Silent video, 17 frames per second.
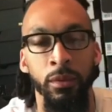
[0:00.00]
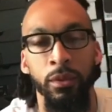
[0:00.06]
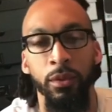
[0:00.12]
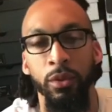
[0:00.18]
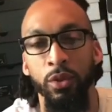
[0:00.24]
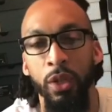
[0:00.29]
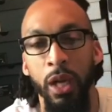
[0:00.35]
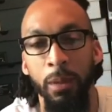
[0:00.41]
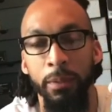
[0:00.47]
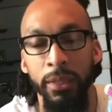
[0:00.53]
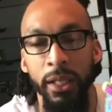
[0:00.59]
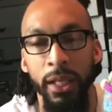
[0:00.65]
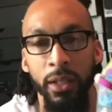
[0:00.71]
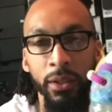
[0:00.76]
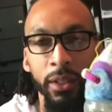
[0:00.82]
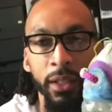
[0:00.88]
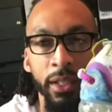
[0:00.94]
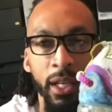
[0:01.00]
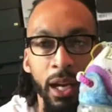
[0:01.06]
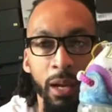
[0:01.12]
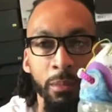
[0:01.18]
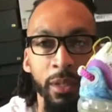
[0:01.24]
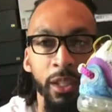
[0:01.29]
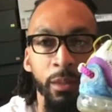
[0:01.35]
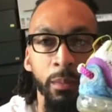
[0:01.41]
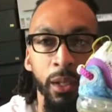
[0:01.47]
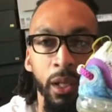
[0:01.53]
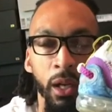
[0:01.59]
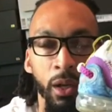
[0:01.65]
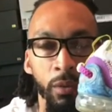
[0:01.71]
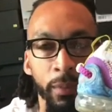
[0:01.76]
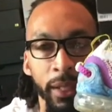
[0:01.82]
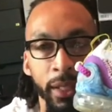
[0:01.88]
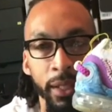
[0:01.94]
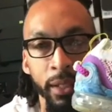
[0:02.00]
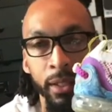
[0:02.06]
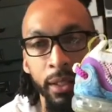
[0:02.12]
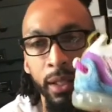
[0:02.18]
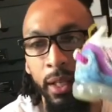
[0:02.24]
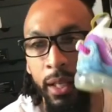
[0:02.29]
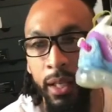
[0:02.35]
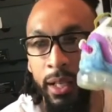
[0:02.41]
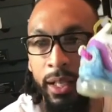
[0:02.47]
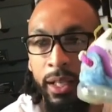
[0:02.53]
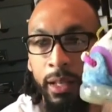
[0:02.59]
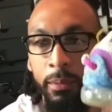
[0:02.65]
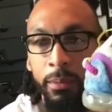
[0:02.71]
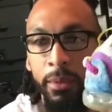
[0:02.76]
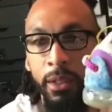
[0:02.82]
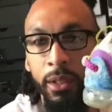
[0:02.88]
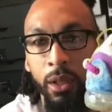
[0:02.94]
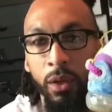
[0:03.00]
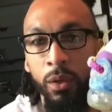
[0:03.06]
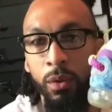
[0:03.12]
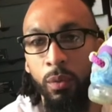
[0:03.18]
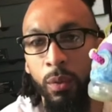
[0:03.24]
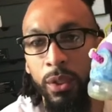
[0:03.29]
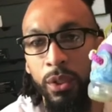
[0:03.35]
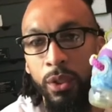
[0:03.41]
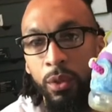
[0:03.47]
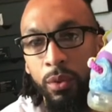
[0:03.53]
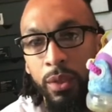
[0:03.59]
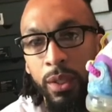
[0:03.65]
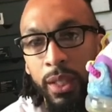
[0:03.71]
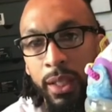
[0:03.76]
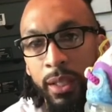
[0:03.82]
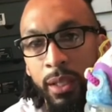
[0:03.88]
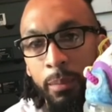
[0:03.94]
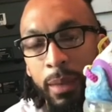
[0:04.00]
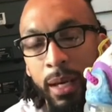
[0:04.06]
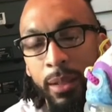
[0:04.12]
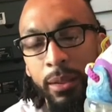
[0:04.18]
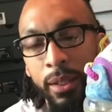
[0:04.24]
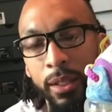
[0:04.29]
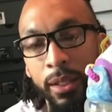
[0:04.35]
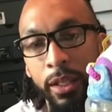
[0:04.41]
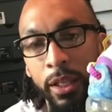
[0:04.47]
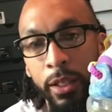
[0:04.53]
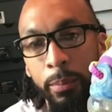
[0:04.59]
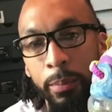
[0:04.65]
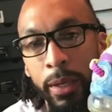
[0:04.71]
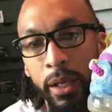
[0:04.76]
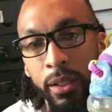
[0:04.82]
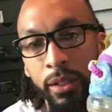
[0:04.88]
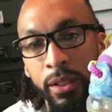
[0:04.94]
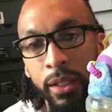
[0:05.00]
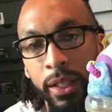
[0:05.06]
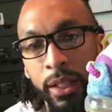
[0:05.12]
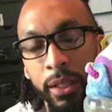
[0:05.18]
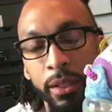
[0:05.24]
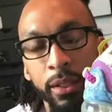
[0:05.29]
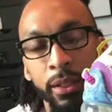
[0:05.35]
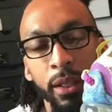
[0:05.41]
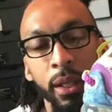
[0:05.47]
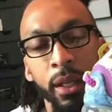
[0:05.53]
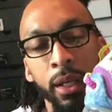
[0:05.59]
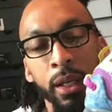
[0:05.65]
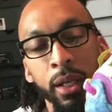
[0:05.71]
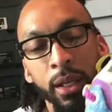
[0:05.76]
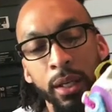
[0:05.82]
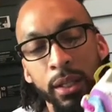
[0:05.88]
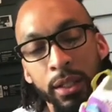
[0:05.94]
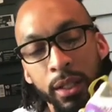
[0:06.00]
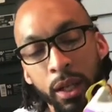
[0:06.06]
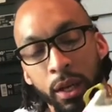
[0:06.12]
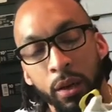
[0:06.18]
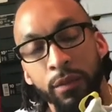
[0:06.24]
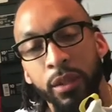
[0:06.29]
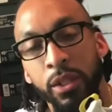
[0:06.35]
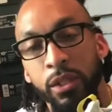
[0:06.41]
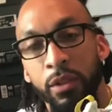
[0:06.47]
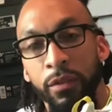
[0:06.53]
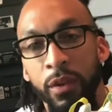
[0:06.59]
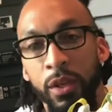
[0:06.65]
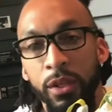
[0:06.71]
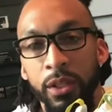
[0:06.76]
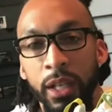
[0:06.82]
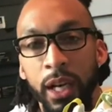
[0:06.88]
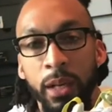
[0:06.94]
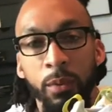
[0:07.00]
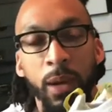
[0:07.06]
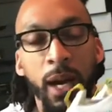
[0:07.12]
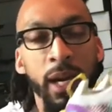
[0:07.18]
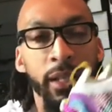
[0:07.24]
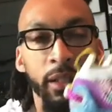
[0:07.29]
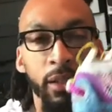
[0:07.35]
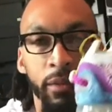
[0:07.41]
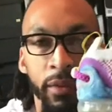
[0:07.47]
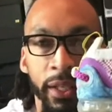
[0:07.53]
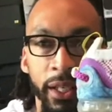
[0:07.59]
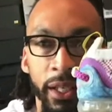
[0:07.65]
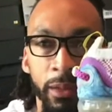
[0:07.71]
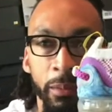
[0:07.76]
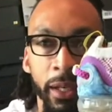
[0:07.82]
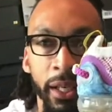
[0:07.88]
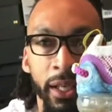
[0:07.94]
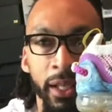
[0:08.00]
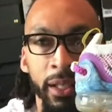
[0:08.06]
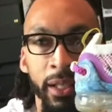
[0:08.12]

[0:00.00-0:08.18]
Drop it down in the comments below, man, and let me know what you think about this here pair of sneakers. Yo, if this is your first time rocking over here, man,